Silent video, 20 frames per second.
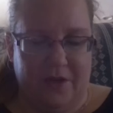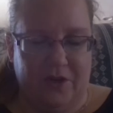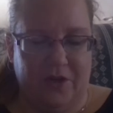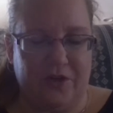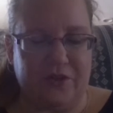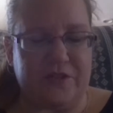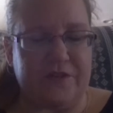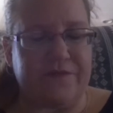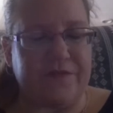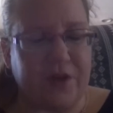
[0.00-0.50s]

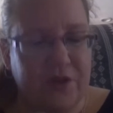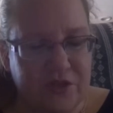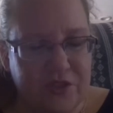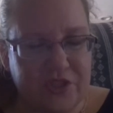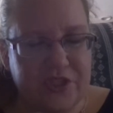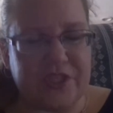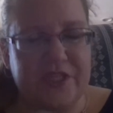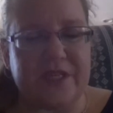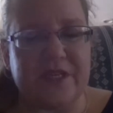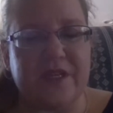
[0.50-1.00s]
her
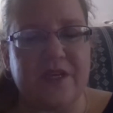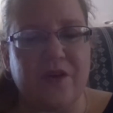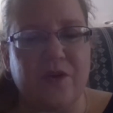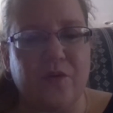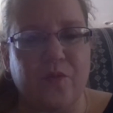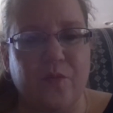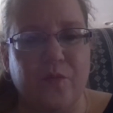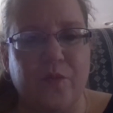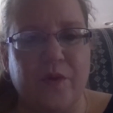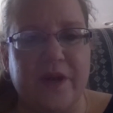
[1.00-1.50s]
devotion
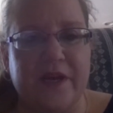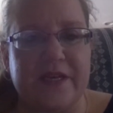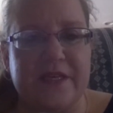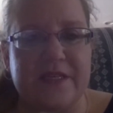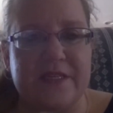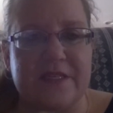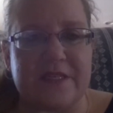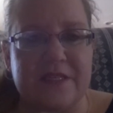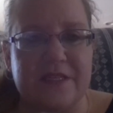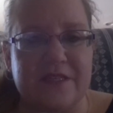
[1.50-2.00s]

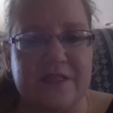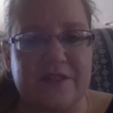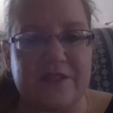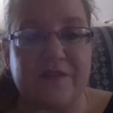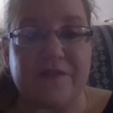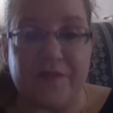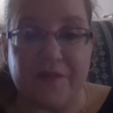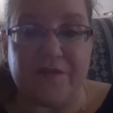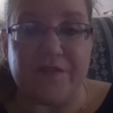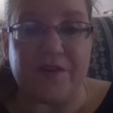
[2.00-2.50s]
was
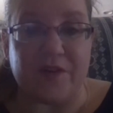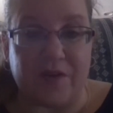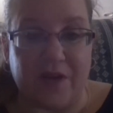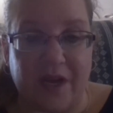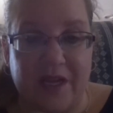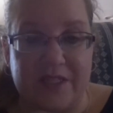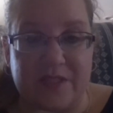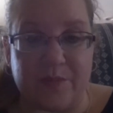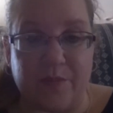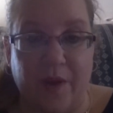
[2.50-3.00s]
to fulfill
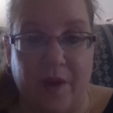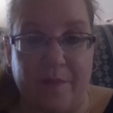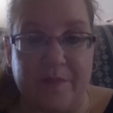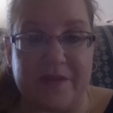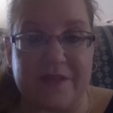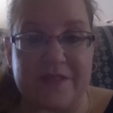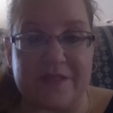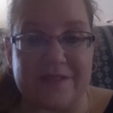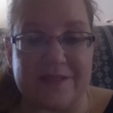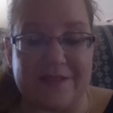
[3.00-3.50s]
God's
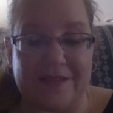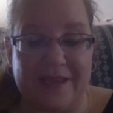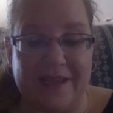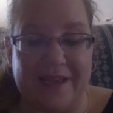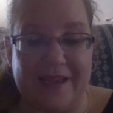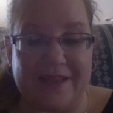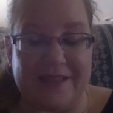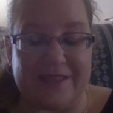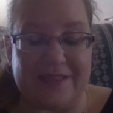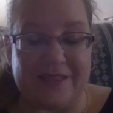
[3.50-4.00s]
promise,
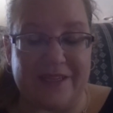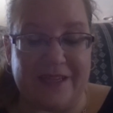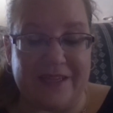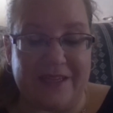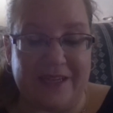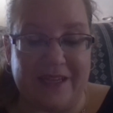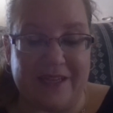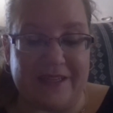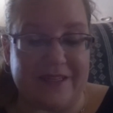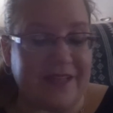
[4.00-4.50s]
and
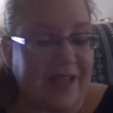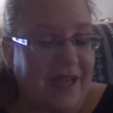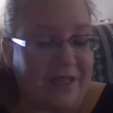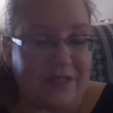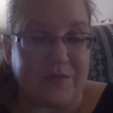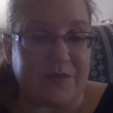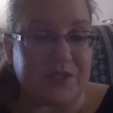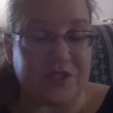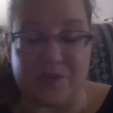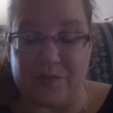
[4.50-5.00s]

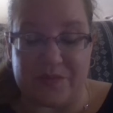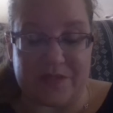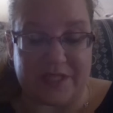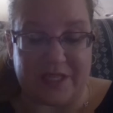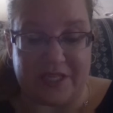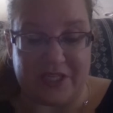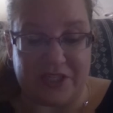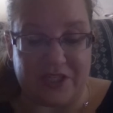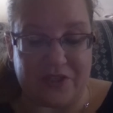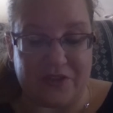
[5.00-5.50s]
that's what she was
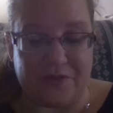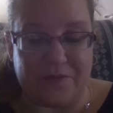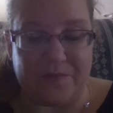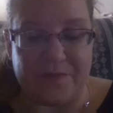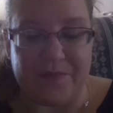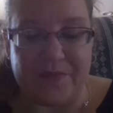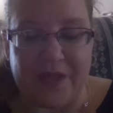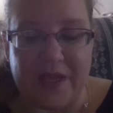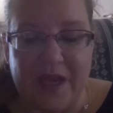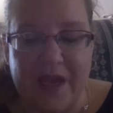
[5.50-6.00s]
going to do.
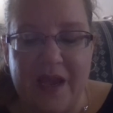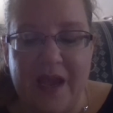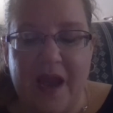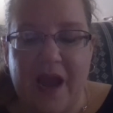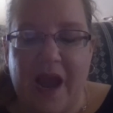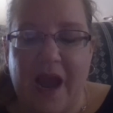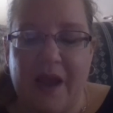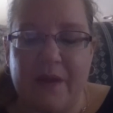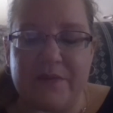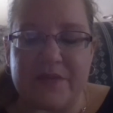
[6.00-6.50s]

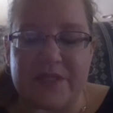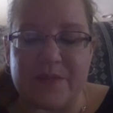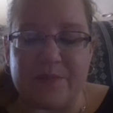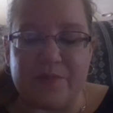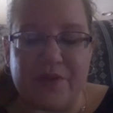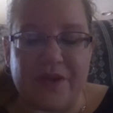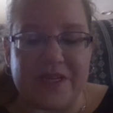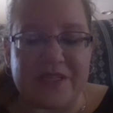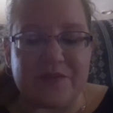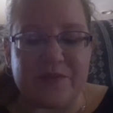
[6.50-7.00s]
I was
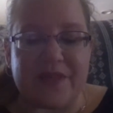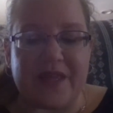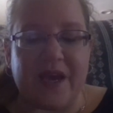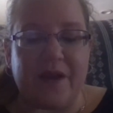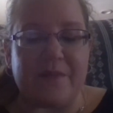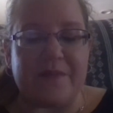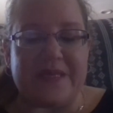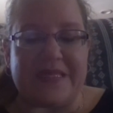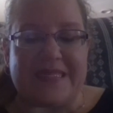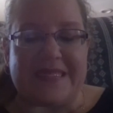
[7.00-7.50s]
impressed with
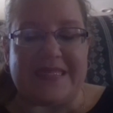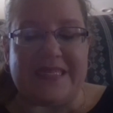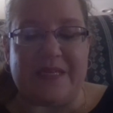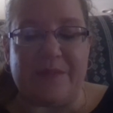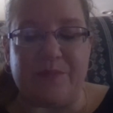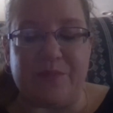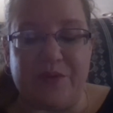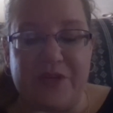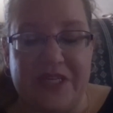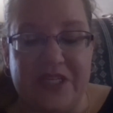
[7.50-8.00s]
how Miss
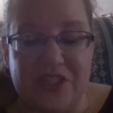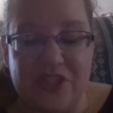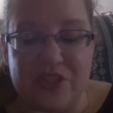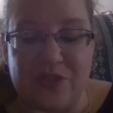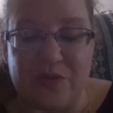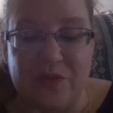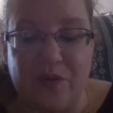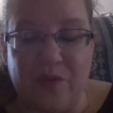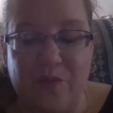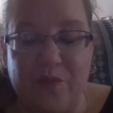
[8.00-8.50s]
Lee
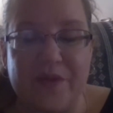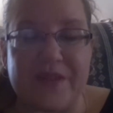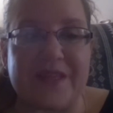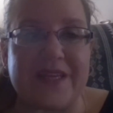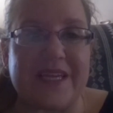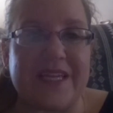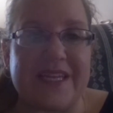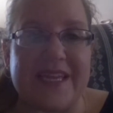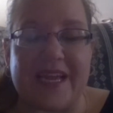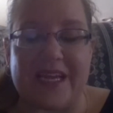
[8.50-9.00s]
preached with with